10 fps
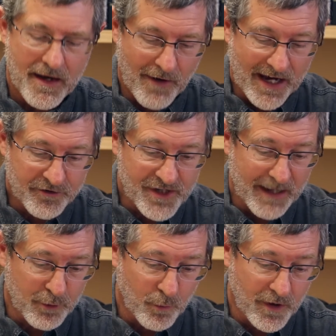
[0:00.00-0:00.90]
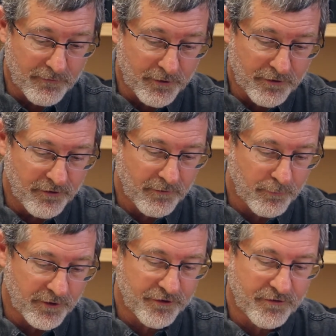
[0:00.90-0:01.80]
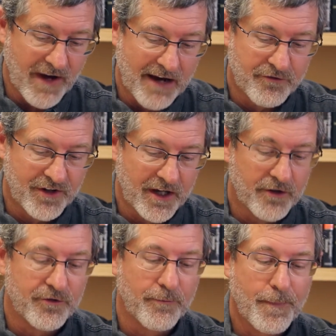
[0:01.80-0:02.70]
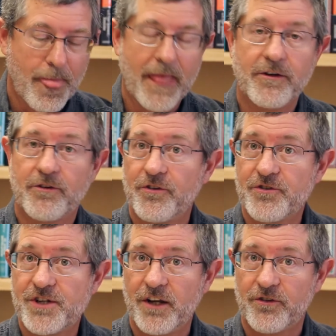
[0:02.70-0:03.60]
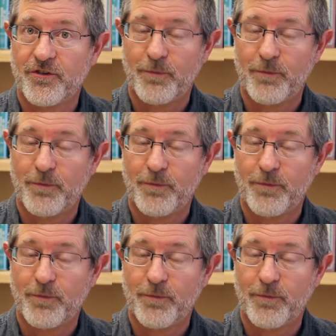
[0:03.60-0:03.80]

Now, Acts chapter 1, verse 5 says, and this is Jesus